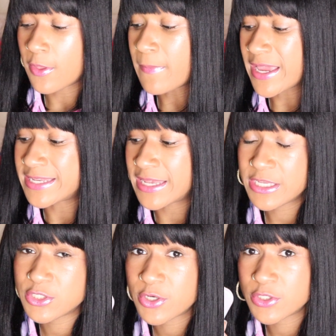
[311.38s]
the
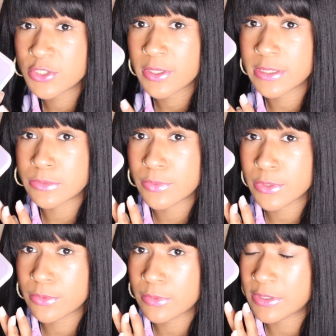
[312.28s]
magnetic charger is
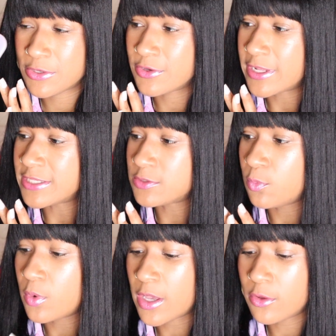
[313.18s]
really, really good as
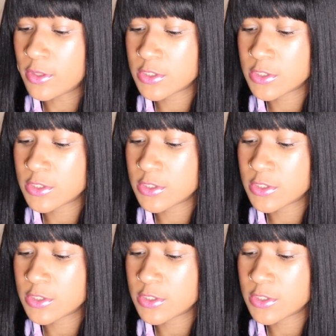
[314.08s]
well.